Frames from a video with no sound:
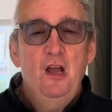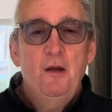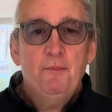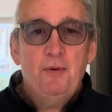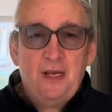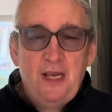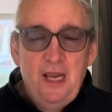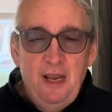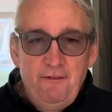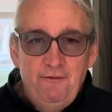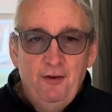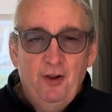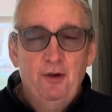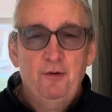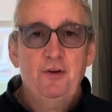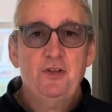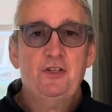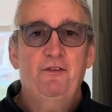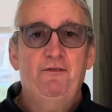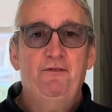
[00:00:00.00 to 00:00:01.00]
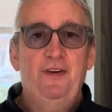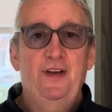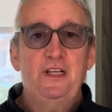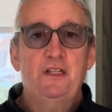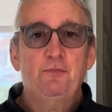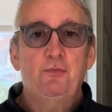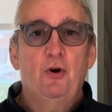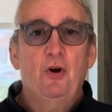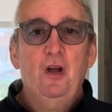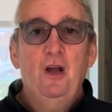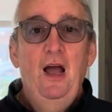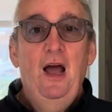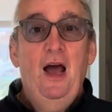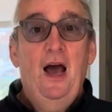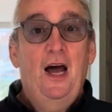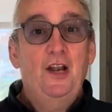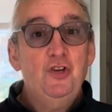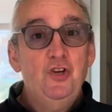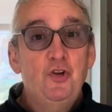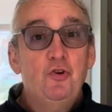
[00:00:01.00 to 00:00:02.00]
But keep following us on Facebook
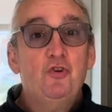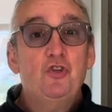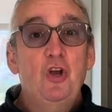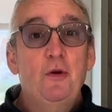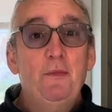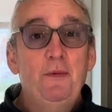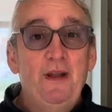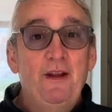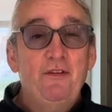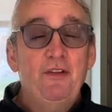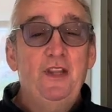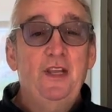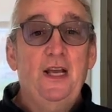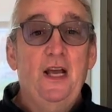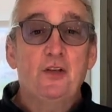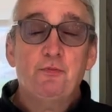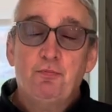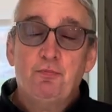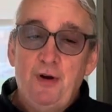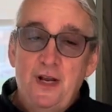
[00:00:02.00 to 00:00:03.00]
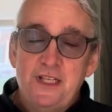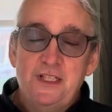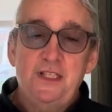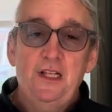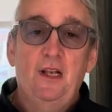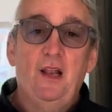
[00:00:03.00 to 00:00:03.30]
and YouTube and everything else. Press the